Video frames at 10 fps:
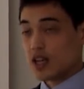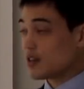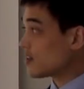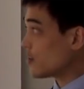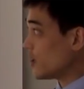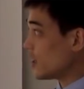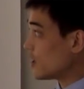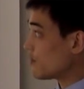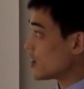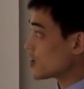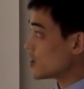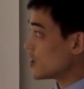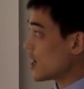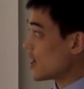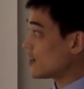And this array gain
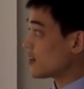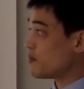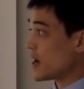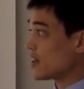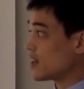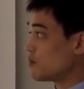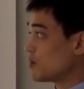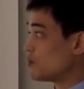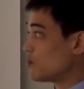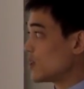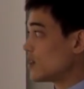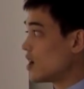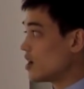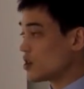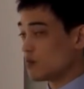function has its maximum when the
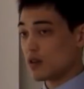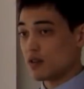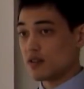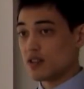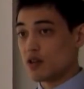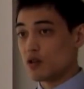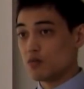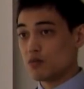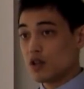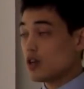argument is 0.